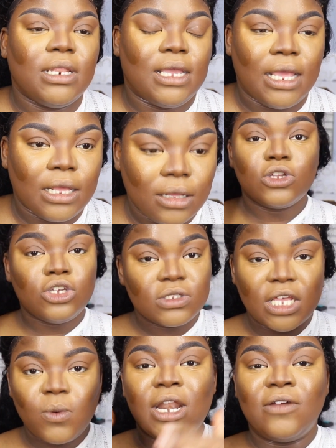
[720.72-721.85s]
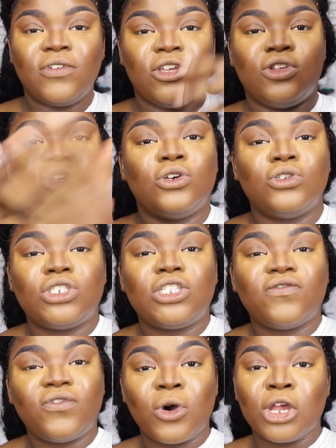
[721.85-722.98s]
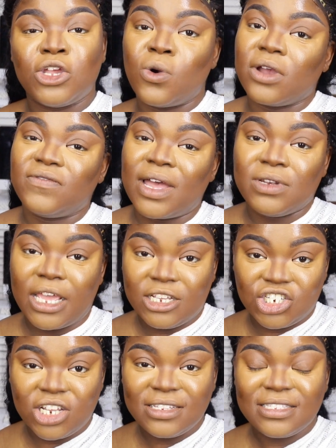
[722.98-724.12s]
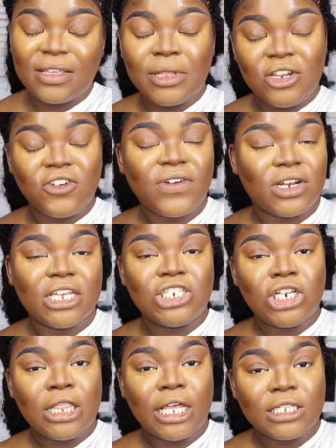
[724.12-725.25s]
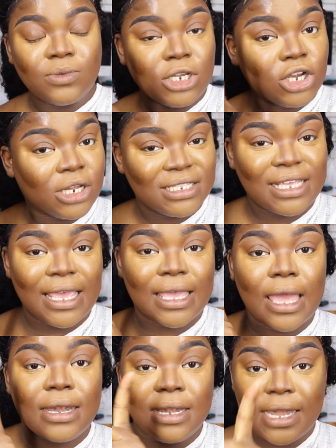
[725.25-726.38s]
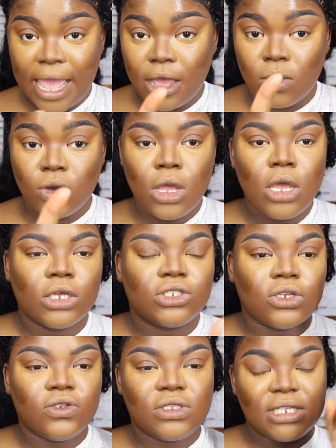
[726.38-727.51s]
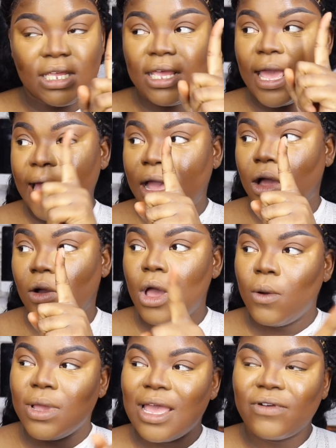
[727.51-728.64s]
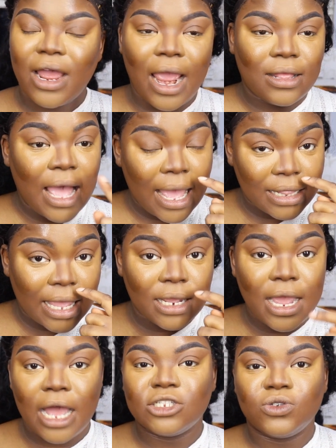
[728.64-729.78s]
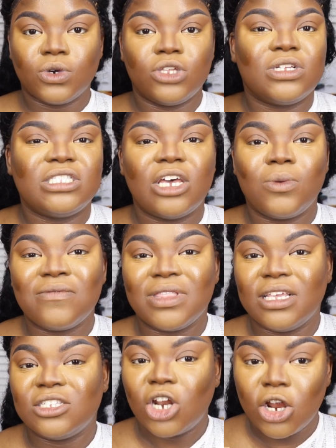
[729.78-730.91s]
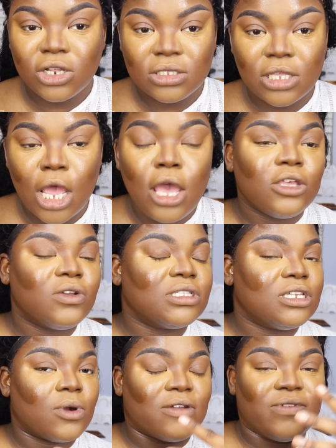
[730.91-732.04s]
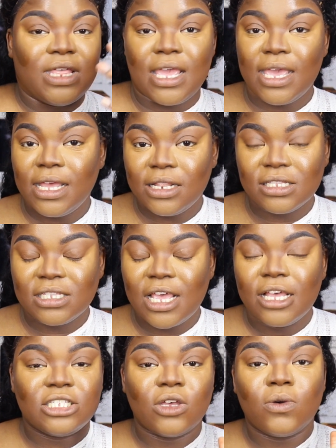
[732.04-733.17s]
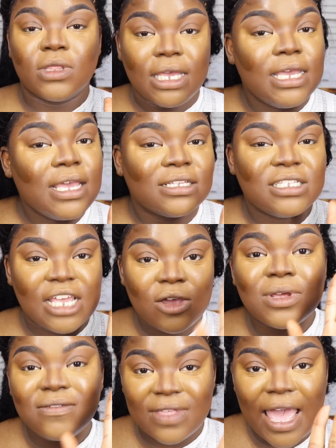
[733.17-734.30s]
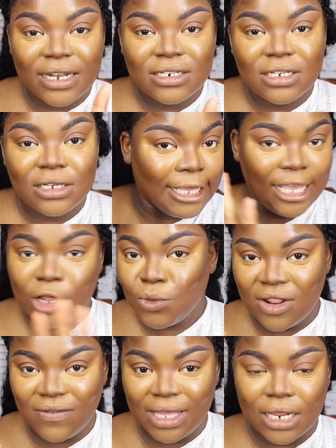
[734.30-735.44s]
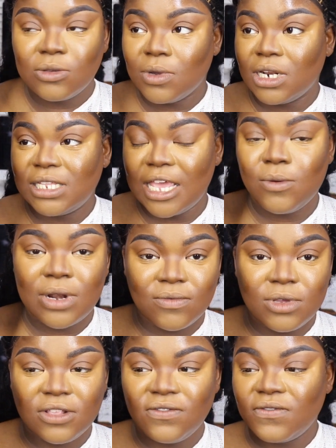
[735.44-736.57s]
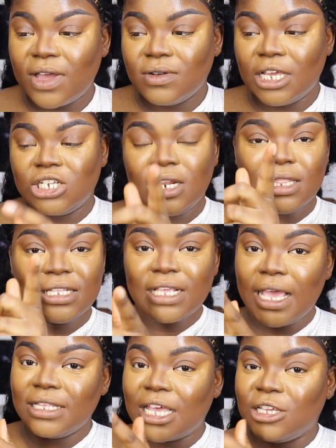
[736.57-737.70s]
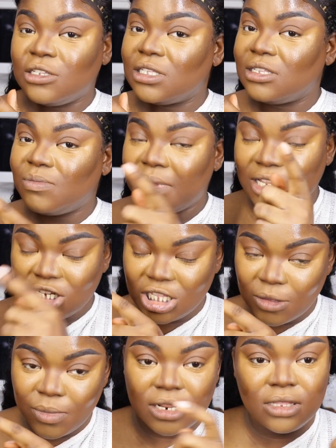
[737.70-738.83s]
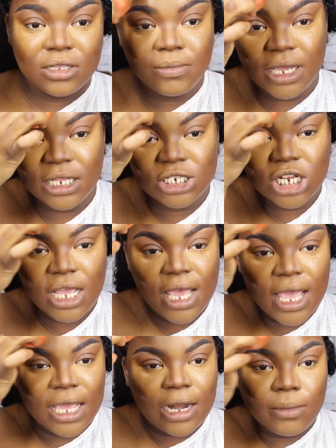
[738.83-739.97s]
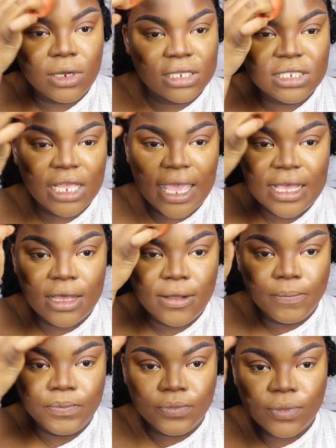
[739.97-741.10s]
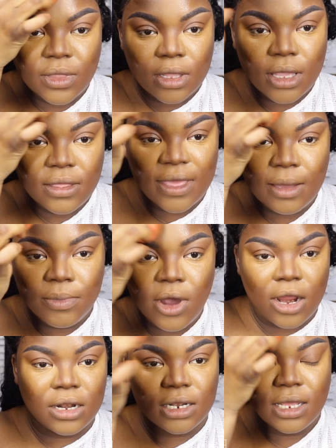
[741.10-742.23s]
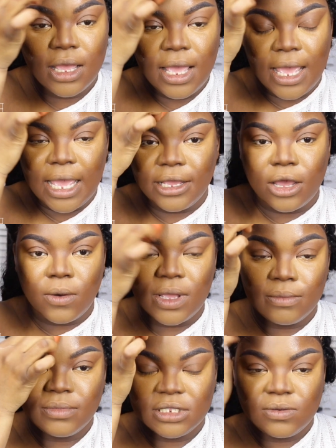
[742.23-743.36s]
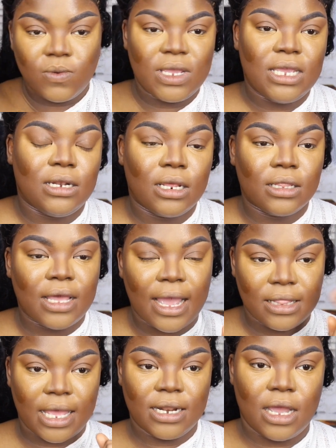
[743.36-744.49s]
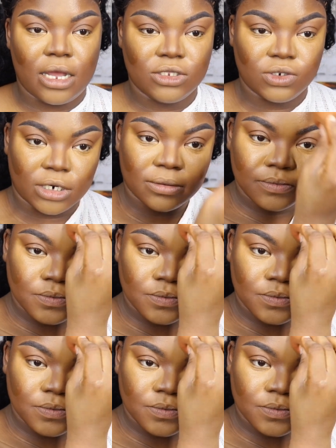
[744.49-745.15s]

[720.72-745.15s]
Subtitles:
me to get it. So using whatever you used for your foundation to blend your foundation in, that's what you're gonna take now. So you see how we have our highlight and contour. You can tell where everything starts. You can tell where everything ends. So the key is to get rid of that. Get rid of it. So we're gonna take whatever we use for foundation. In this case, I use the sponge, the butt of the sponge, and I'm gonna take that part and go in between the highlight and contour.